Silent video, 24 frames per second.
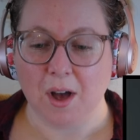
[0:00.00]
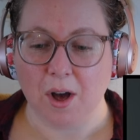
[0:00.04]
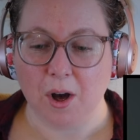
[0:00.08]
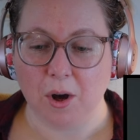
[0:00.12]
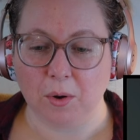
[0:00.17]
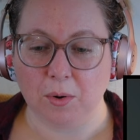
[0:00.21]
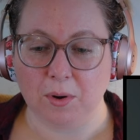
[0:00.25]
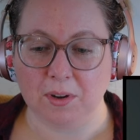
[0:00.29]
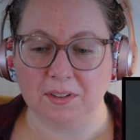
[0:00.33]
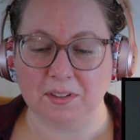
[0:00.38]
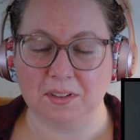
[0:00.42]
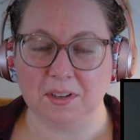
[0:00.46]

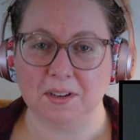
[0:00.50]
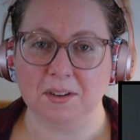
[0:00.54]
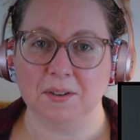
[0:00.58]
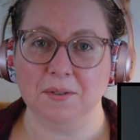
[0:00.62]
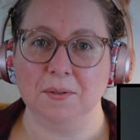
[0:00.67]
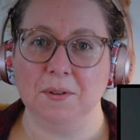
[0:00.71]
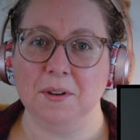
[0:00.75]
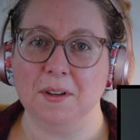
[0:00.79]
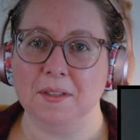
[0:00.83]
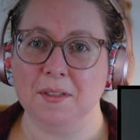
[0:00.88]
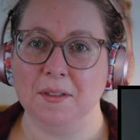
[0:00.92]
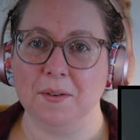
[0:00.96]
Oh, is he
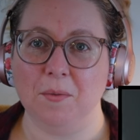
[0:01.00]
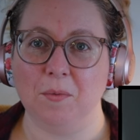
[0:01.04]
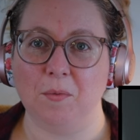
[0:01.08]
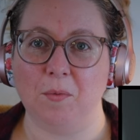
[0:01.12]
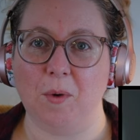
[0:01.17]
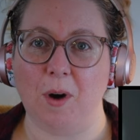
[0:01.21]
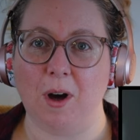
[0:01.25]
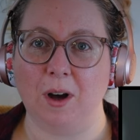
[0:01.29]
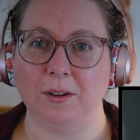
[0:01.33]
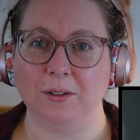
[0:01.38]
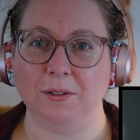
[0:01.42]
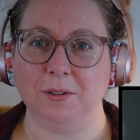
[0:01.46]
doing the
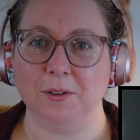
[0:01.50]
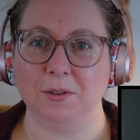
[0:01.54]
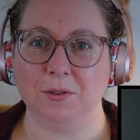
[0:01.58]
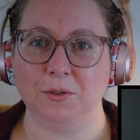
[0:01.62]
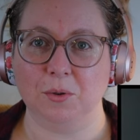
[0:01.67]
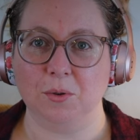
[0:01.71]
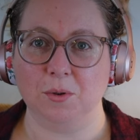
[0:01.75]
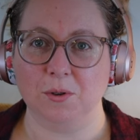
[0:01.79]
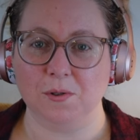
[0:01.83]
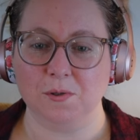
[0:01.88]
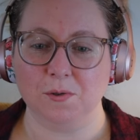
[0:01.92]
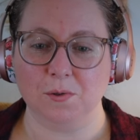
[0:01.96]
water
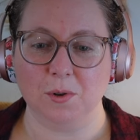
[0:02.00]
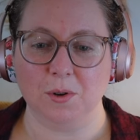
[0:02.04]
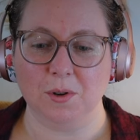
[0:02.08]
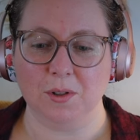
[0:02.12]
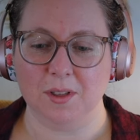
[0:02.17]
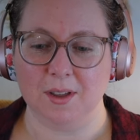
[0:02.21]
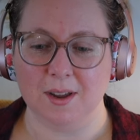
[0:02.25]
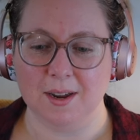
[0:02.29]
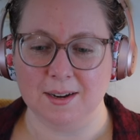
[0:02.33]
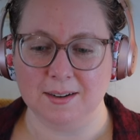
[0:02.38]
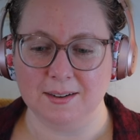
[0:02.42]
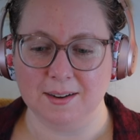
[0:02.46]
torture
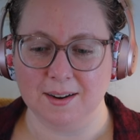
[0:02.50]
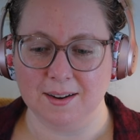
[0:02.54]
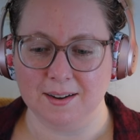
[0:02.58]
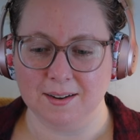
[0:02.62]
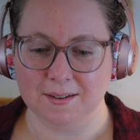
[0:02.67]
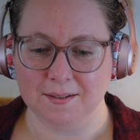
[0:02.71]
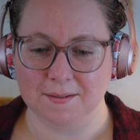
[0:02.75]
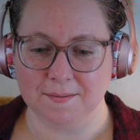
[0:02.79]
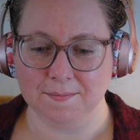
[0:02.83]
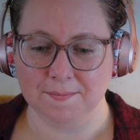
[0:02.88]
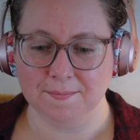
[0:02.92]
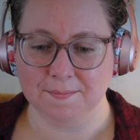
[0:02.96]
thing to
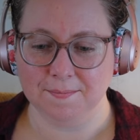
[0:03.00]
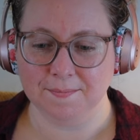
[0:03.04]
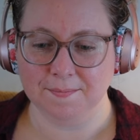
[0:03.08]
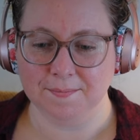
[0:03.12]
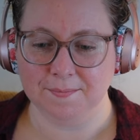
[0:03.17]
him?